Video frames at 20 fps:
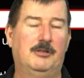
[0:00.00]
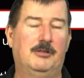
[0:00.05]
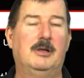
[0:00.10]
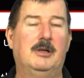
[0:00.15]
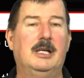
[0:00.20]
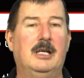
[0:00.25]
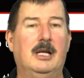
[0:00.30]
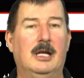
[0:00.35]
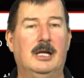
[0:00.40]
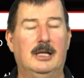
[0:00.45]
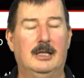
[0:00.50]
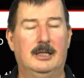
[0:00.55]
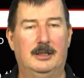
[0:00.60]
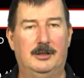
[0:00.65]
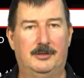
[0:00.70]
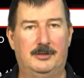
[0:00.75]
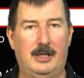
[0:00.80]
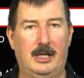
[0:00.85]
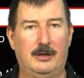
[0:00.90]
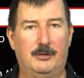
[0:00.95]
3 to
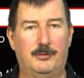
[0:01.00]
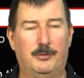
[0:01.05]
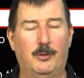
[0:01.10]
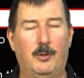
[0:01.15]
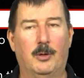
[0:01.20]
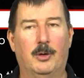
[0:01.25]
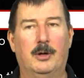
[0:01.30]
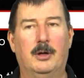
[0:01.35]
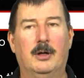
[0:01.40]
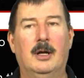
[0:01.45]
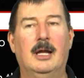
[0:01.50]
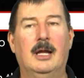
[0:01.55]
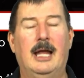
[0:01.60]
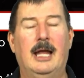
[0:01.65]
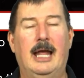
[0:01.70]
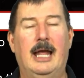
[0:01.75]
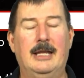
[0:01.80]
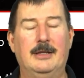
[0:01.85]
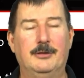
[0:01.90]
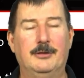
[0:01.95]
stage 4.
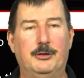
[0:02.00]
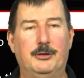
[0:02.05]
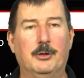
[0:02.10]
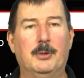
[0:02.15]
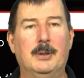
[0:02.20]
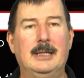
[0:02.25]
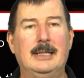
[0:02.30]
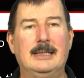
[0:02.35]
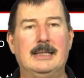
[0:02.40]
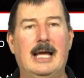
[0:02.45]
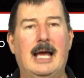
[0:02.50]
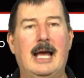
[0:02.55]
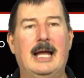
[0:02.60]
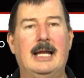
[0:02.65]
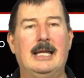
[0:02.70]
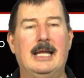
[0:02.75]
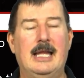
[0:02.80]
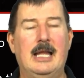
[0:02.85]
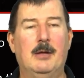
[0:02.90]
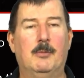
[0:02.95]
And doing
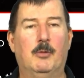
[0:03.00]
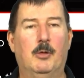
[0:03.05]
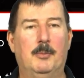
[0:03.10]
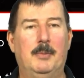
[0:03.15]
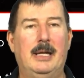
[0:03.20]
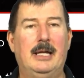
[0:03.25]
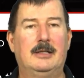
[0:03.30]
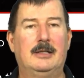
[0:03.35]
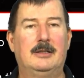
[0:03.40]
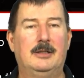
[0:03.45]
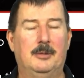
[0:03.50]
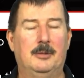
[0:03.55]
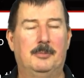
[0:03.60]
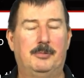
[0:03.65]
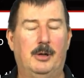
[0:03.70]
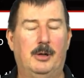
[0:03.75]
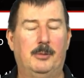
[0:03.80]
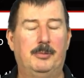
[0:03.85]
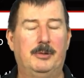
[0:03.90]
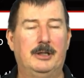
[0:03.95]
that, it will make the
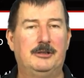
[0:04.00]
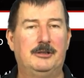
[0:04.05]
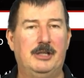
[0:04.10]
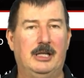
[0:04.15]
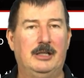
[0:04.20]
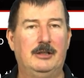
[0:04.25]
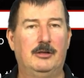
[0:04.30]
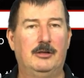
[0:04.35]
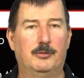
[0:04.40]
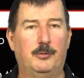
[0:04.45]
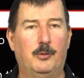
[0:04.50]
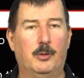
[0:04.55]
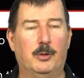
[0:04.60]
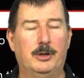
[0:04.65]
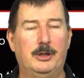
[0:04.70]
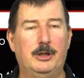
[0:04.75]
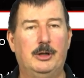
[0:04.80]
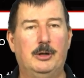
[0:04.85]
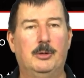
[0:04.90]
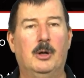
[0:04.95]
appropriate changes for
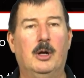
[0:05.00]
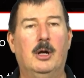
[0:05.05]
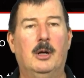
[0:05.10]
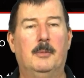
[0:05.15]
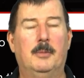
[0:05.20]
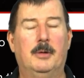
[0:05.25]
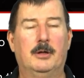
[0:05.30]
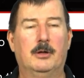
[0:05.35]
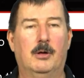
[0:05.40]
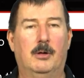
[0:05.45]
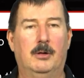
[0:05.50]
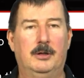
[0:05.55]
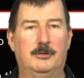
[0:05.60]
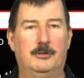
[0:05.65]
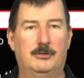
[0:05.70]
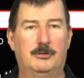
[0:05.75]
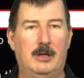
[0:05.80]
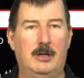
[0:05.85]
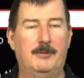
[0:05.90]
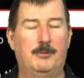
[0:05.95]
you. But going
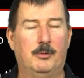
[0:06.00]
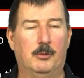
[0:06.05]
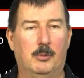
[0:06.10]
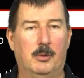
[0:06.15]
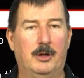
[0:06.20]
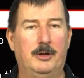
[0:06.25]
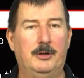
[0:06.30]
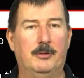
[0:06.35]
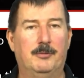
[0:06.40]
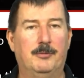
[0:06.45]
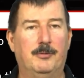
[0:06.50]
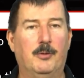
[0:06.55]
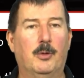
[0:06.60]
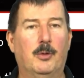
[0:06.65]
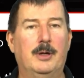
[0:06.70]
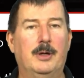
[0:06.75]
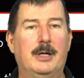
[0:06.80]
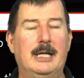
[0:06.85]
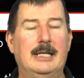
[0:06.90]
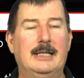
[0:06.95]
straight from 1 to
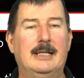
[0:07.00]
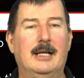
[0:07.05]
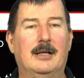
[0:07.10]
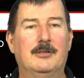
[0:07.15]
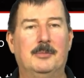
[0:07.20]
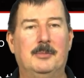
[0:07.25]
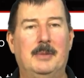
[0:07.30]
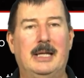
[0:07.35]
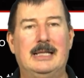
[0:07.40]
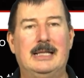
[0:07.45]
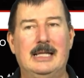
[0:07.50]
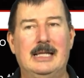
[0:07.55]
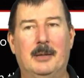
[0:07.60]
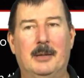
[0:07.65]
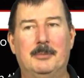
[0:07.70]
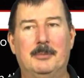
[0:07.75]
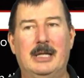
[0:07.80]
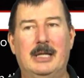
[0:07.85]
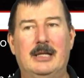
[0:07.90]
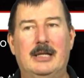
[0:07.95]
4, it doesn't make the
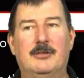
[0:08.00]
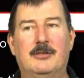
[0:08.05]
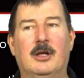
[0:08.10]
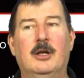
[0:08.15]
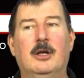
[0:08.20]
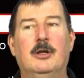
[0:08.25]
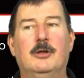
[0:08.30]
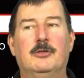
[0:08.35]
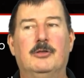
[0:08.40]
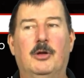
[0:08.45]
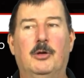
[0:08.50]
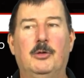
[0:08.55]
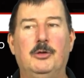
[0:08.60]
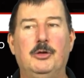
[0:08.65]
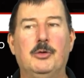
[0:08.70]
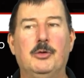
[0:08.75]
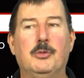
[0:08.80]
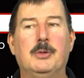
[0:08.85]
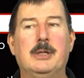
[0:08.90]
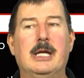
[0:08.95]
updates. So
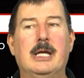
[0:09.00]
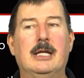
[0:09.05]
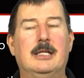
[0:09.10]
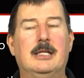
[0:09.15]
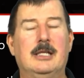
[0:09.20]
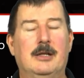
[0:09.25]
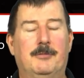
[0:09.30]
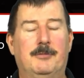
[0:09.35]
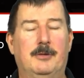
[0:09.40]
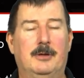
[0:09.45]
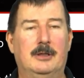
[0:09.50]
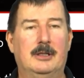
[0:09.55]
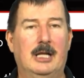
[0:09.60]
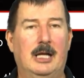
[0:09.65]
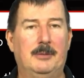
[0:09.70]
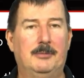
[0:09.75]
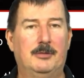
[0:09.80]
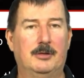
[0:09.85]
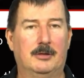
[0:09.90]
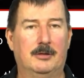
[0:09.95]
you get different
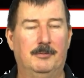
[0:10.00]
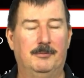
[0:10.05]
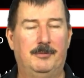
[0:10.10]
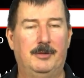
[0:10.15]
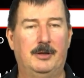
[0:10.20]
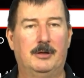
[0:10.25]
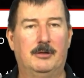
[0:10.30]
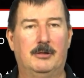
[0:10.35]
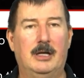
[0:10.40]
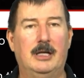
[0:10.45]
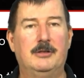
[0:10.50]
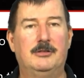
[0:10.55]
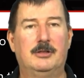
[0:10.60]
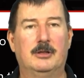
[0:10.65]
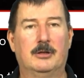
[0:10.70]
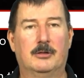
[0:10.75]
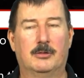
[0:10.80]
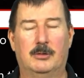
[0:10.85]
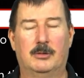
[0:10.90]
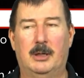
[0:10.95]
types of
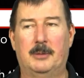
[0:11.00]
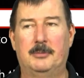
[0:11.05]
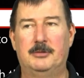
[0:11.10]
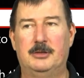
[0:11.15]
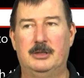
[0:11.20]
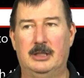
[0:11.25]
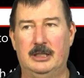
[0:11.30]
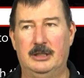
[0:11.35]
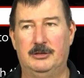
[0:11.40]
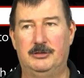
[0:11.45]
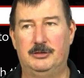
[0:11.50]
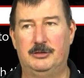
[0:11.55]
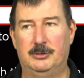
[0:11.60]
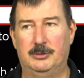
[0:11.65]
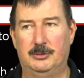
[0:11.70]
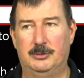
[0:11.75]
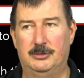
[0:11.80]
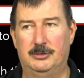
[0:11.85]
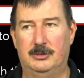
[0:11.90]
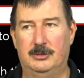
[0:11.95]
configuration corruption
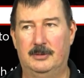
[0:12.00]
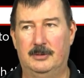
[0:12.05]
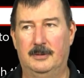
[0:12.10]
issues.